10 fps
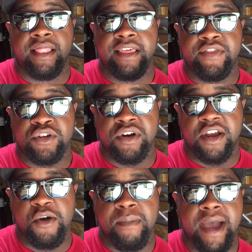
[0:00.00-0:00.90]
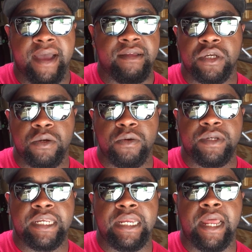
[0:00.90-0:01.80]
let the truck go by,
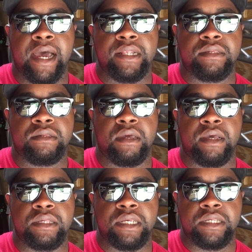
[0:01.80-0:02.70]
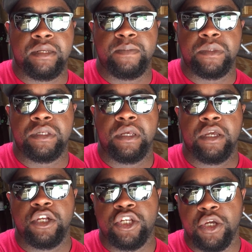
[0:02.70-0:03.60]
two T-Dots systems,
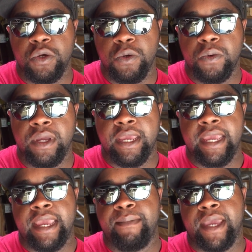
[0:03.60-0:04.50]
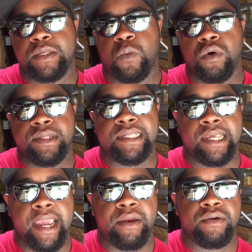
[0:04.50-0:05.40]
two MX1
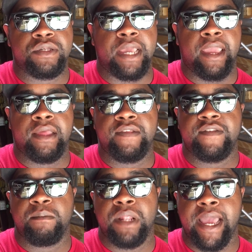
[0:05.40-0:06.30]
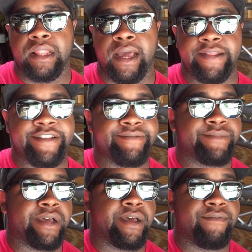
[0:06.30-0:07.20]
scanners, and some black lights.
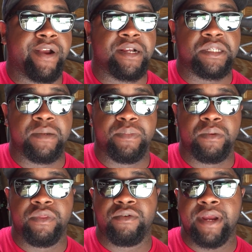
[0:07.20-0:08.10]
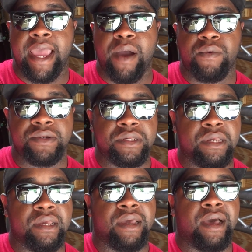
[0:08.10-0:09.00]
Very simple, 3 hours.
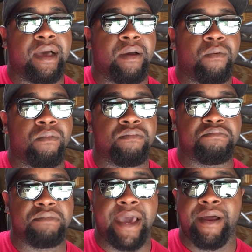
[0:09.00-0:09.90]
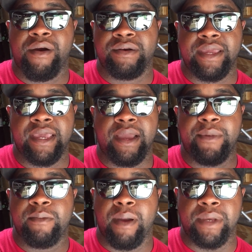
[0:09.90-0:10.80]
Not a hard gig.
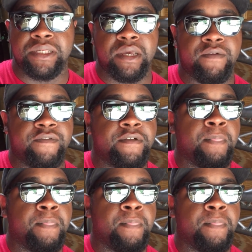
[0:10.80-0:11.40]
I'm here by myself.